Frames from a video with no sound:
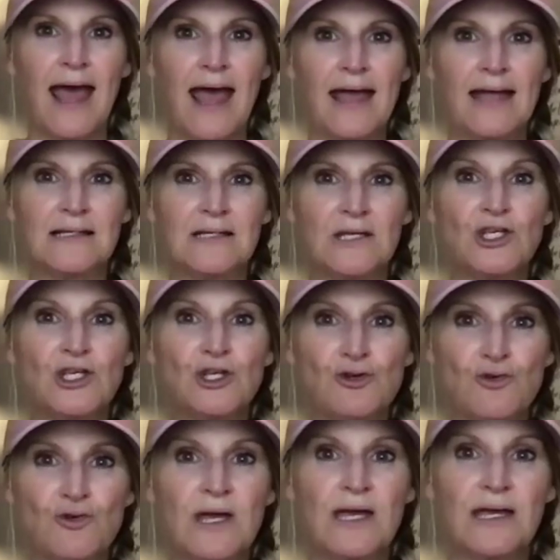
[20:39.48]
and
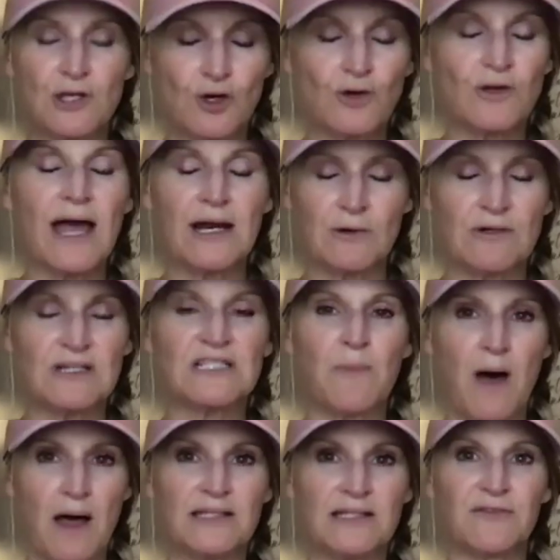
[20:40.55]
you'll get a
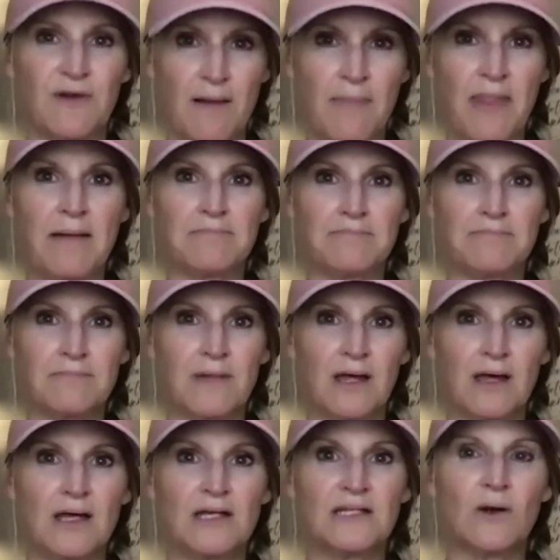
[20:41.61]
response from them.
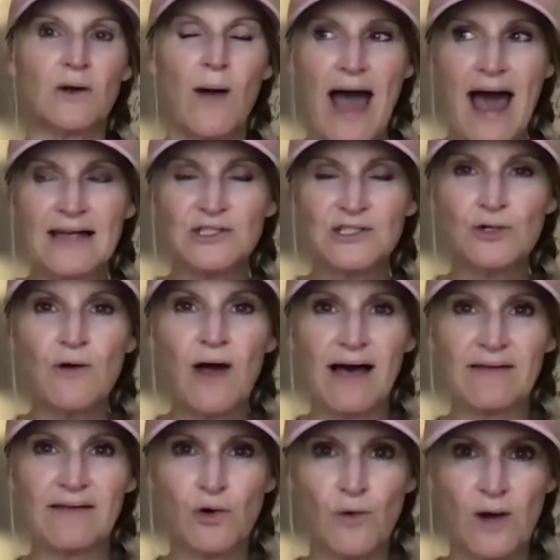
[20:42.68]
So as you
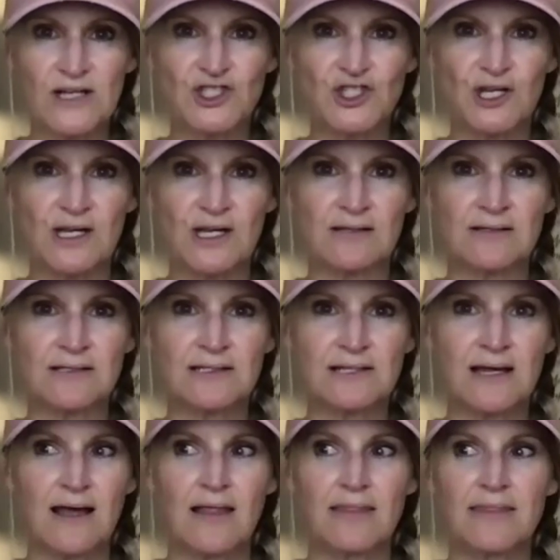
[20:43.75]
have questions
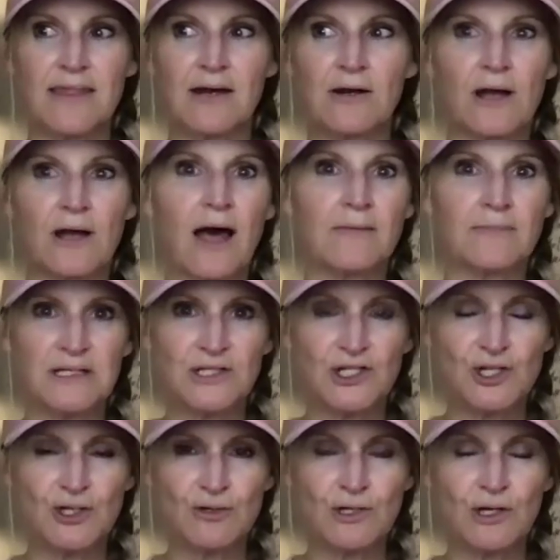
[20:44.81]
that are coming
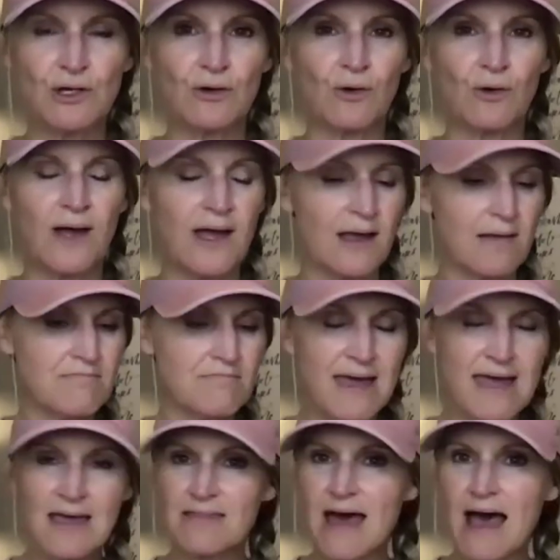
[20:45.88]
to you,
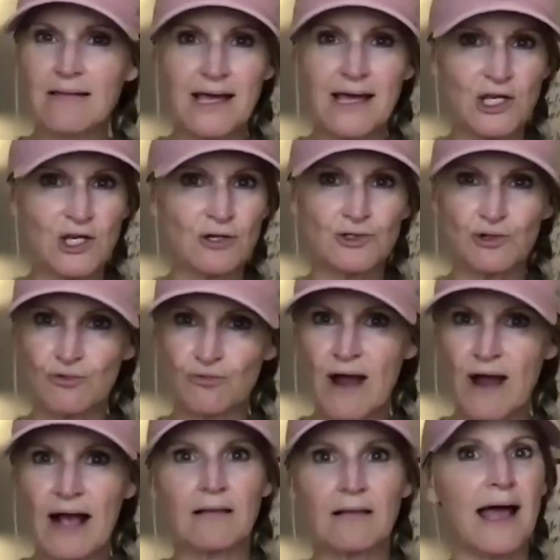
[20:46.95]
make that like your
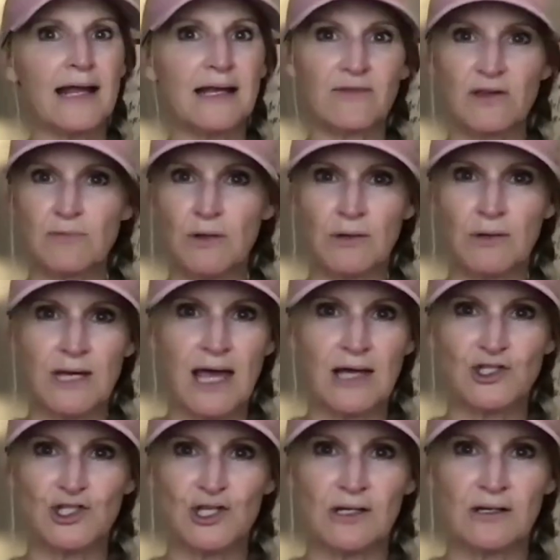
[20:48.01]
direct line of
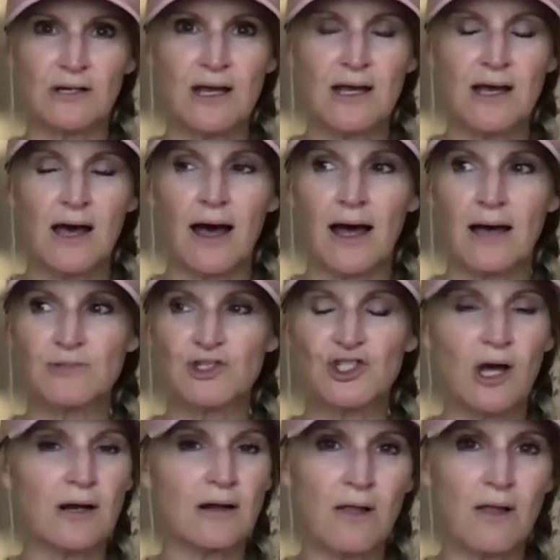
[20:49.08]
communication.
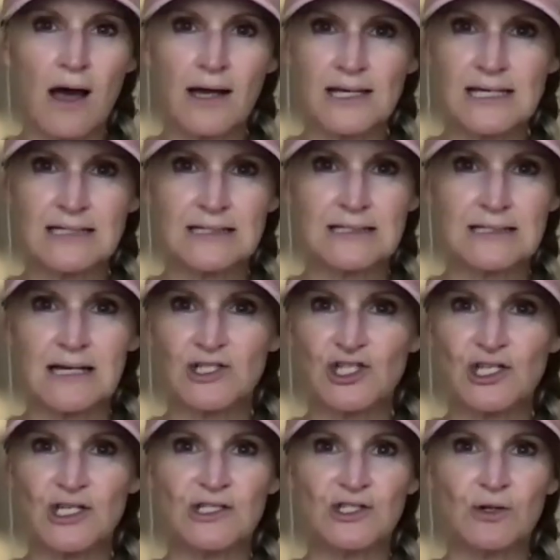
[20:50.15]
Shauna Loggy has said
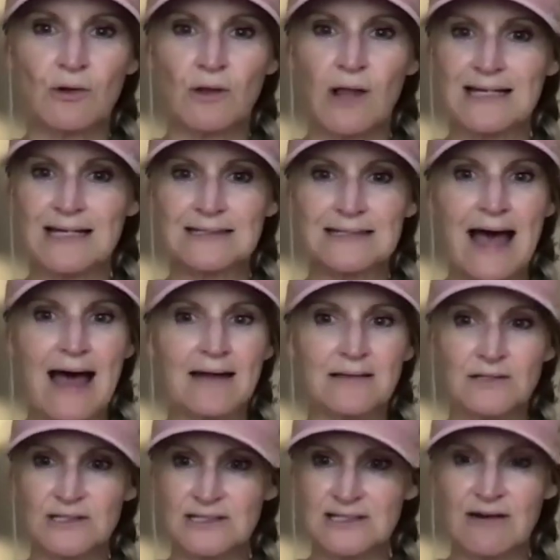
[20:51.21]
she's utilized that
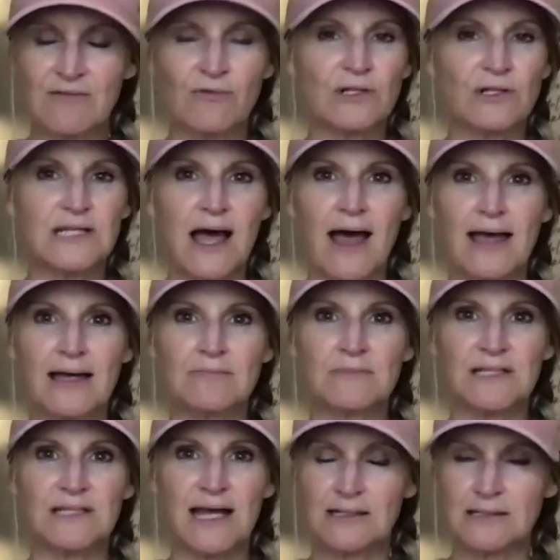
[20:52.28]
several
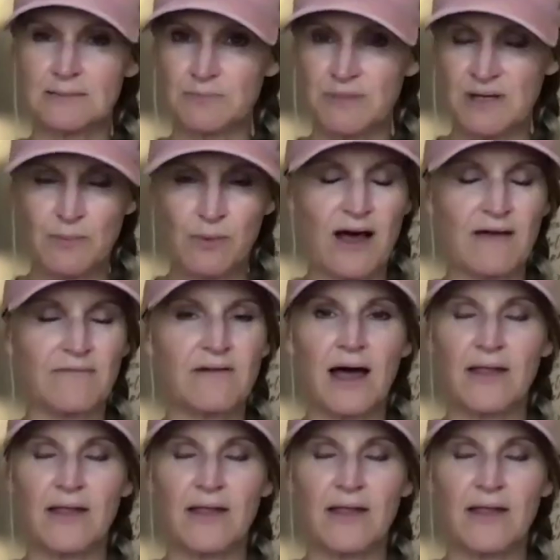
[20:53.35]
times and people